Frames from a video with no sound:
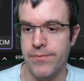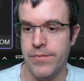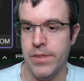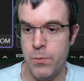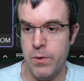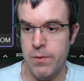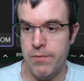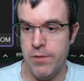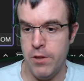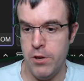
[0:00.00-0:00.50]

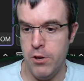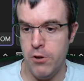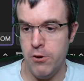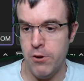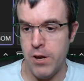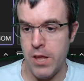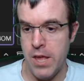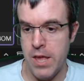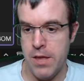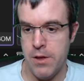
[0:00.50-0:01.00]
With the
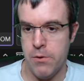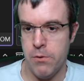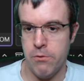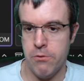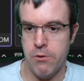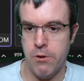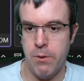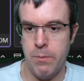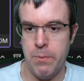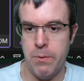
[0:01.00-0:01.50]
not
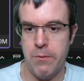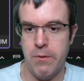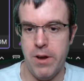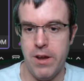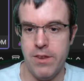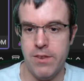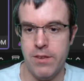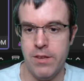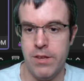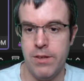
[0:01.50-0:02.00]
equals
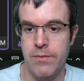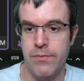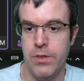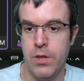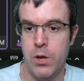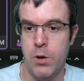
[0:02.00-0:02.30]
operator,